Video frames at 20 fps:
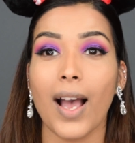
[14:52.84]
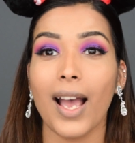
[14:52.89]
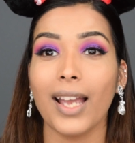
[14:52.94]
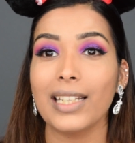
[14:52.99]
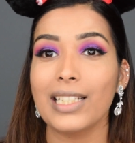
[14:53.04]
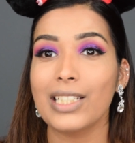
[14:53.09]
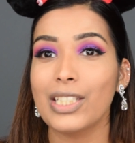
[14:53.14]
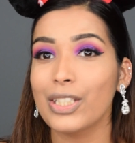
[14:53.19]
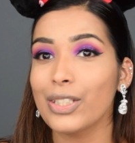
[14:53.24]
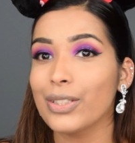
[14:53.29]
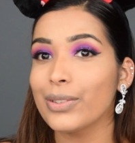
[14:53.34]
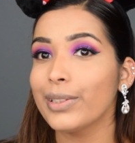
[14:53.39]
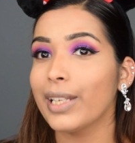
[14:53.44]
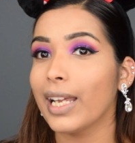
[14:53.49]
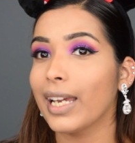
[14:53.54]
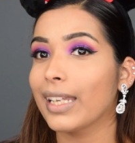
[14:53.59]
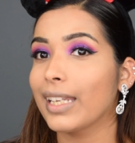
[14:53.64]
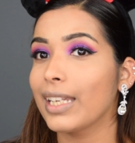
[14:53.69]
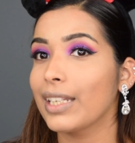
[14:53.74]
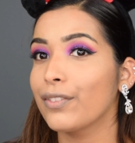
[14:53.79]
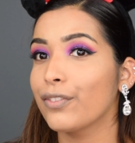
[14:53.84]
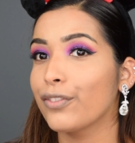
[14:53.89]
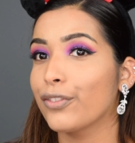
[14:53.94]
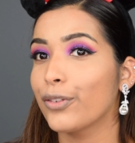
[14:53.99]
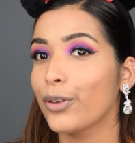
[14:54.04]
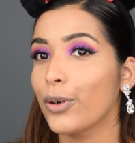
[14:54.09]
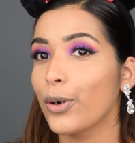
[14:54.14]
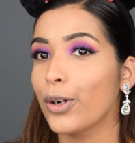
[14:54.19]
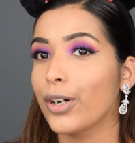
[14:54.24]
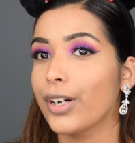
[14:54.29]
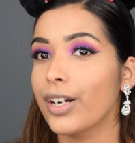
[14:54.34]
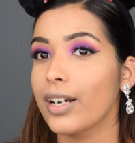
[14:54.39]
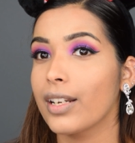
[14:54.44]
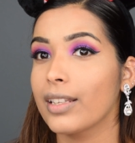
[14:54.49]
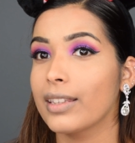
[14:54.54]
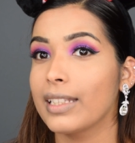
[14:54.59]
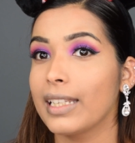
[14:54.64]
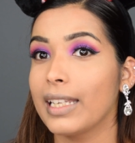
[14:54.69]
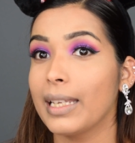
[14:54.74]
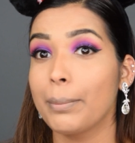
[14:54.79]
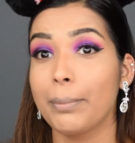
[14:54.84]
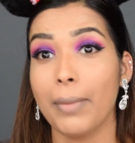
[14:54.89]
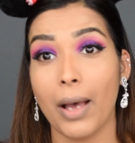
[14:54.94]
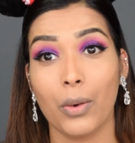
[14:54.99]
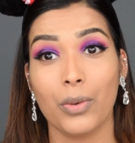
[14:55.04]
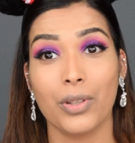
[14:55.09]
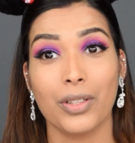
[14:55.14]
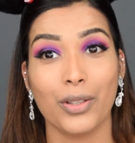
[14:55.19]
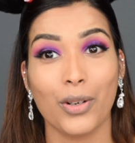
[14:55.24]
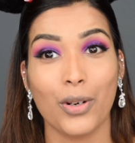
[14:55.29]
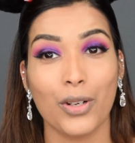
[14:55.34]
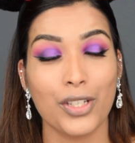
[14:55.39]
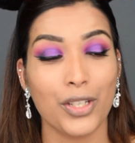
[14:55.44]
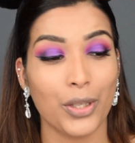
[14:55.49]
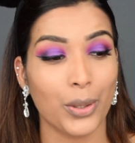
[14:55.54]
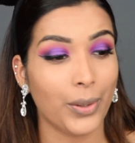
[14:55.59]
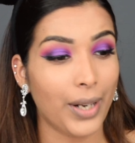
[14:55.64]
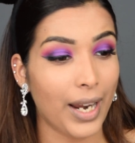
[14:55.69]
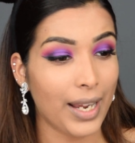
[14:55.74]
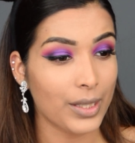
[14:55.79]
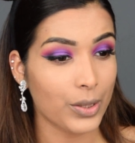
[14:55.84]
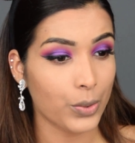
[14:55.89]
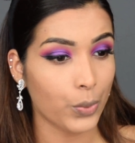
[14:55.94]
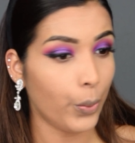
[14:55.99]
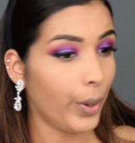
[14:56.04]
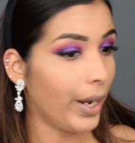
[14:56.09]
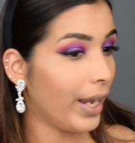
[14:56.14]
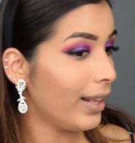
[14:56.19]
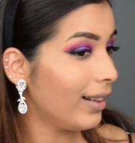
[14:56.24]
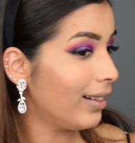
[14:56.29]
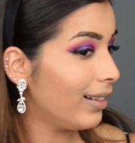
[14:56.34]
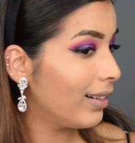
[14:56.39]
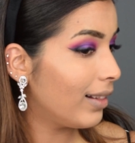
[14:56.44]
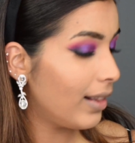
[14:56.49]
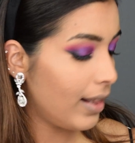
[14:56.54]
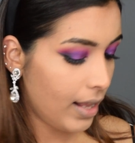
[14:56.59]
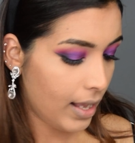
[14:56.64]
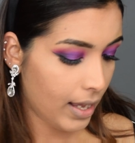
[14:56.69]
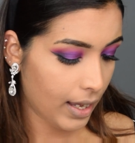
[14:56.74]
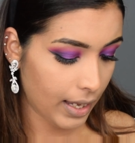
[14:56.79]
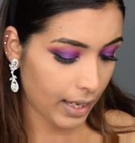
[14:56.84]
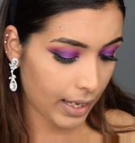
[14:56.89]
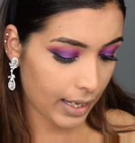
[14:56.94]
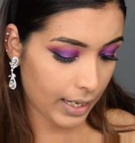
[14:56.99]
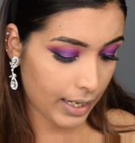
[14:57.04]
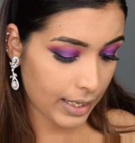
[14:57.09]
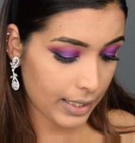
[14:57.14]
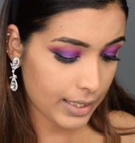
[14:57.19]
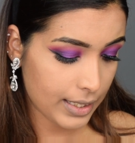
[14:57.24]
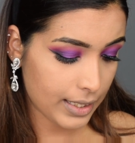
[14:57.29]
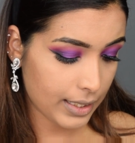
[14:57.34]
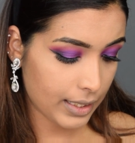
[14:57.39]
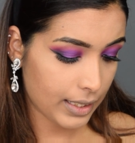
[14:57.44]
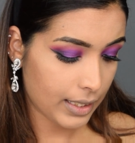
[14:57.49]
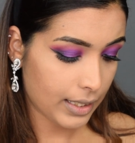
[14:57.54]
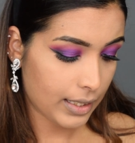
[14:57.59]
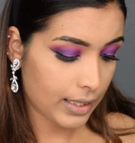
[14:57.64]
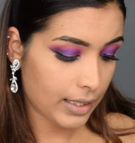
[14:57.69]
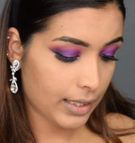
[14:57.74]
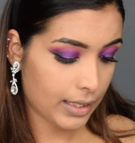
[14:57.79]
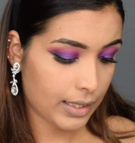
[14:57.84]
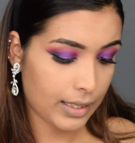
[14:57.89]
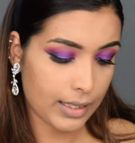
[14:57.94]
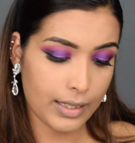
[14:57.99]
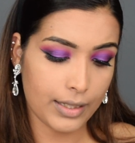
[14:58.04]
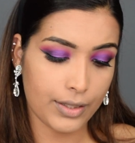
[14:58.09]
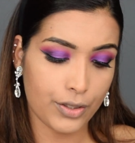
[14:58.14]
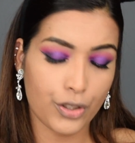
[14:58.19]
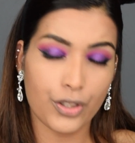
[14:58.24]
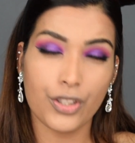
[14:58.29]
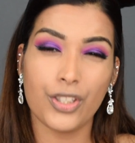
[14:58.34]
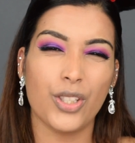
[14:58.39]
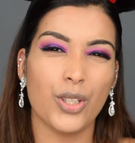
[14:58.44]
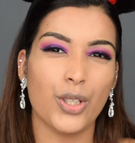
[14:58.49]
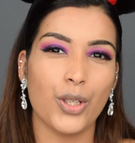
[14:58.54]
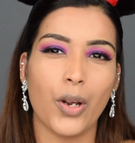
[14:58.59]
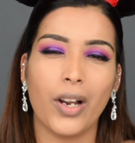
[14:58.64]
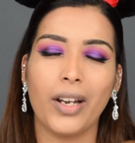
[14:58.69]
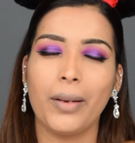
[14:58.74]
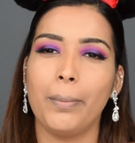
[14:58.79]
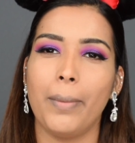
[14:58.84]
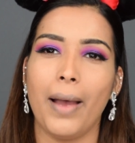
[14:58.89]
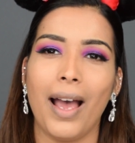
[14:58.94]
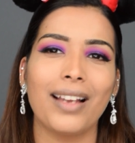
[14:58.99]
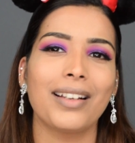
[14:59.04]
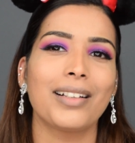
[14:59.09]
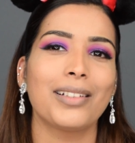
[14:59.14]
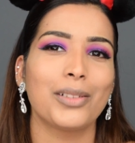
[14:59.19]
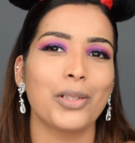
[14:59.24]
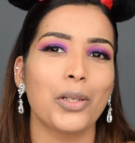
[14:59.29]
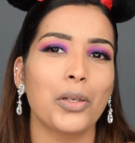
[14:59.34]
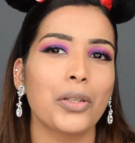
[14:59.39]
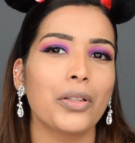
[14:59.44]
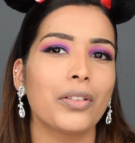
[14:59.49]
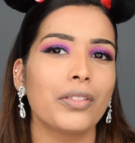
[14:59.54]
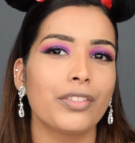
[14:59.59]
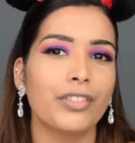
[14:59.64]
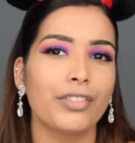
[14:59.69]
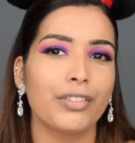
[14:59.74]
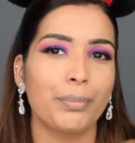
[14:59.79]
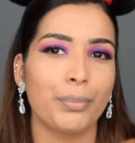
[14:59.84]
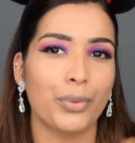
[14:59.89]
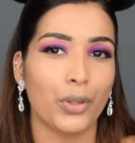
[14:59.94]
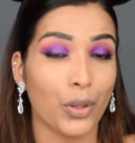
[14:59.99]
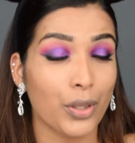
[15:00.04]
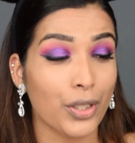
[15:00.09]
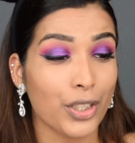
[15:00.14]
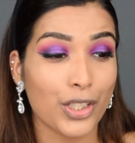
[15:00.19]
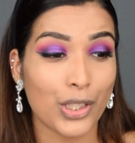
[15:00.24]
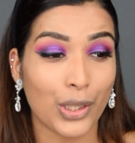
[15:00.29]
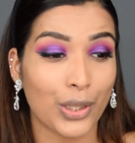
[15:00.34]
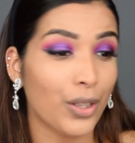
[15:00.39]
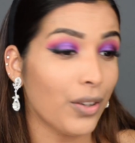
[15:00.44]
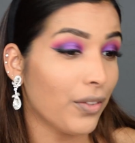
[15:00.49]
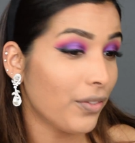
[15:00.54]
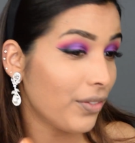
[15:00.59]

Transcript: I do like it for the powder contour as well. It just did not pack a lot of product on your